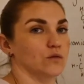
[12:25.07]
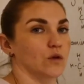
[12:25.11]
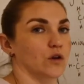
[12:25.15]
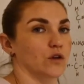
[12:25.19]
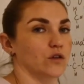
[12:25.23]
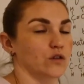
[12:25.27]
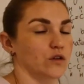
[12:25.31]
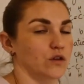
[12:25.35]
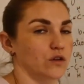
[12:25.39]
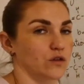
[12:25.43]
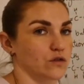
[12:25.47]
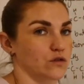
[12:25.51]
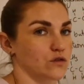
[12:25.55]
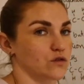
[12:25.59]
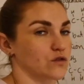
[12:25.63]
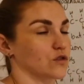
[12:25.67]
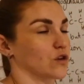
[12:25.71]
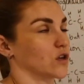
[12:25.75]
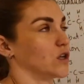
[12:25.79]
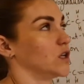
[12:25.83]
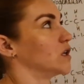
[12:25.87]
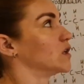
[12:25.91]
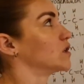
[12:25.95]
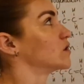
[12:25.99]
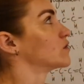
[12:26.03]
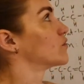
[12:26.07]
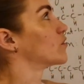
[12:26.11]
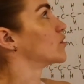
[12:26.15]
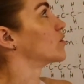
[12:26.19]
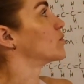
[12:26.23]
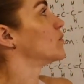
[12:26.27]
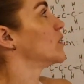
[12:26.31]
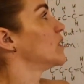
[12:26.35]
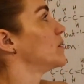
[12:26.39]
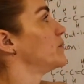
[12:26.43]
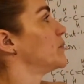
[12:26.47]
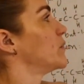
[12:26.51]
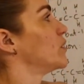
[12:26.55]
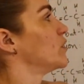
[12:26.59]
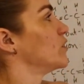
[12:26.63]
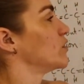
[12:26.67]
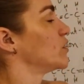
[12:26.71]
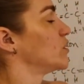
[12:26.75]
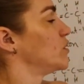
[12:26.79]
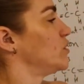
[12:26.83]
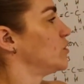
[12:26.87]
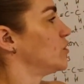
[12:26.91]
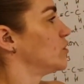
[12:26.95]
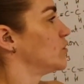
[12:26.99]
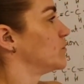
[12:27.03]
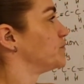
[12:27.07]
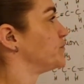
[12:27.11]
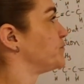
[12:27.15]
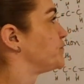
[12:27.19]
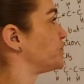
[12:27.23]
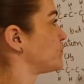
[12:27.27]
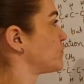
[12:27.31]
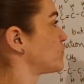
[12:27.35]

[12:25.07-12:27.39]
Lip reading: molecules joining to form one molecule,